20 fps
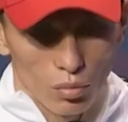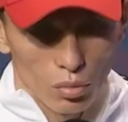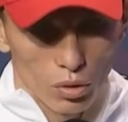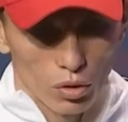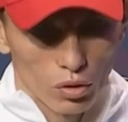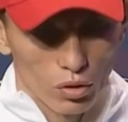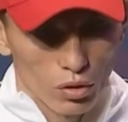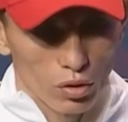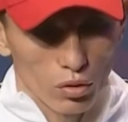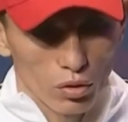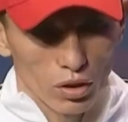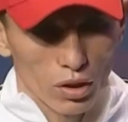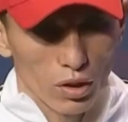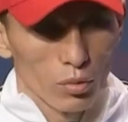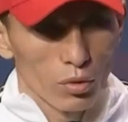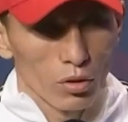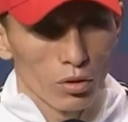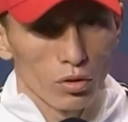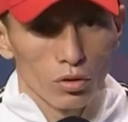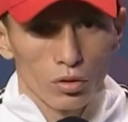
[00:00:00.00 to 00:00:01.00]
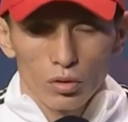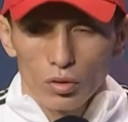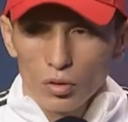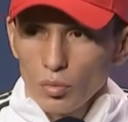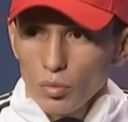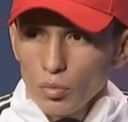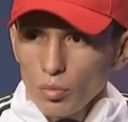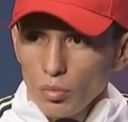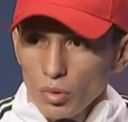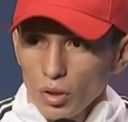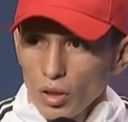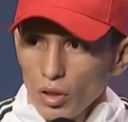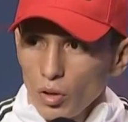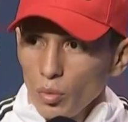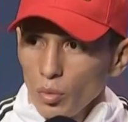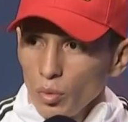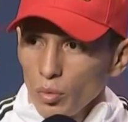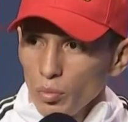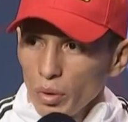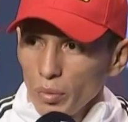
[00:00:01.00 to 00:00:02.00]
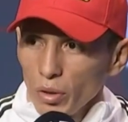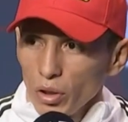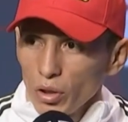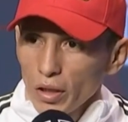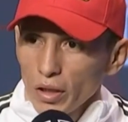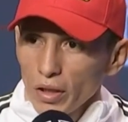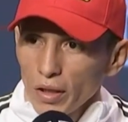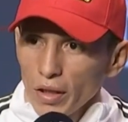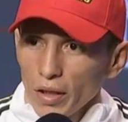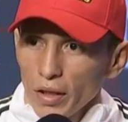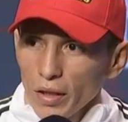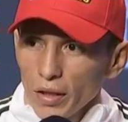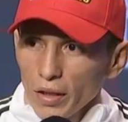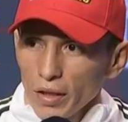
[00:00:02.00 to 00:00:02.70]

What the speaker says: Bueno, recordamos, primero que nada,